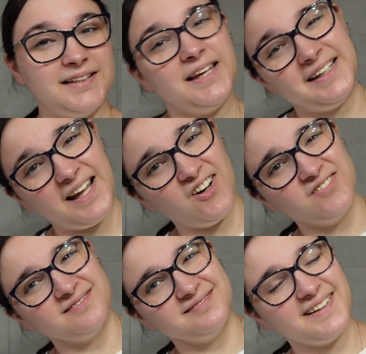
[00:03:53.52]
you
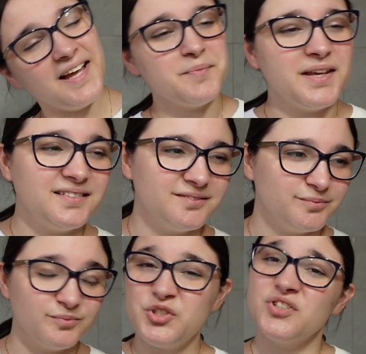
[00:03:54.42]
know, I mean,
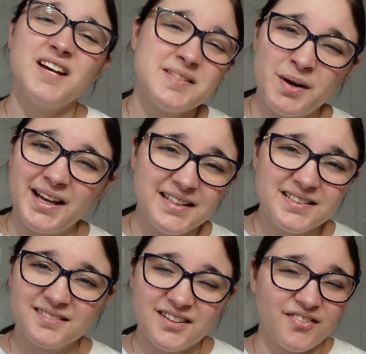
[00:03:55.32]
would you guys
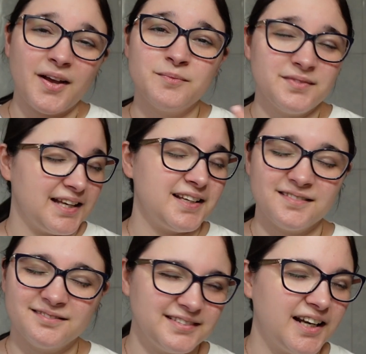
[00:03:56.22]
mind if I'm like,
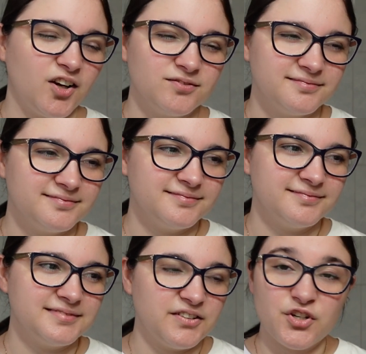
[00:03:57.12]
you know,
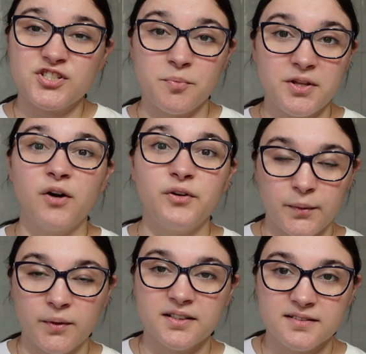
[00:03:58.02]
if there's something I
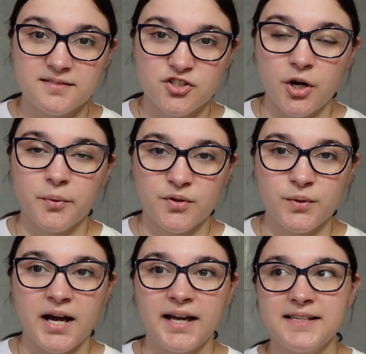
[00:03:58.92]
really want to share with you
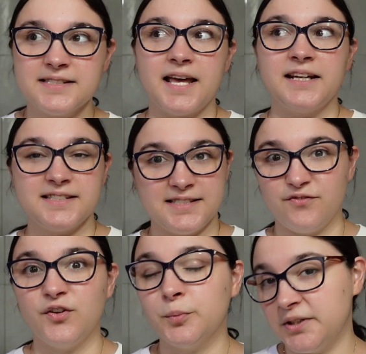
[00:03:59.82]
guys and it's
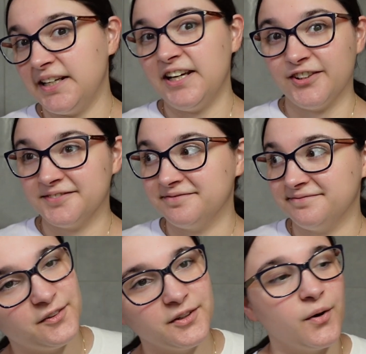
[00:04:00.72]
filmed in here?
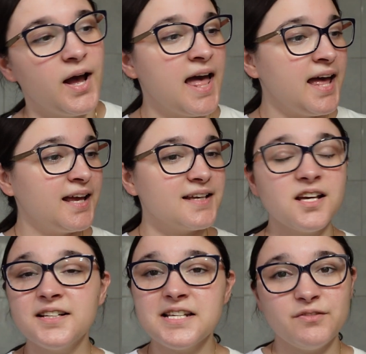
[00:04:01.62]
I don't know, because
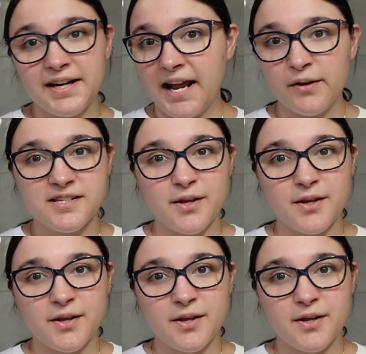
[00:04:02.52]
honestly right now it's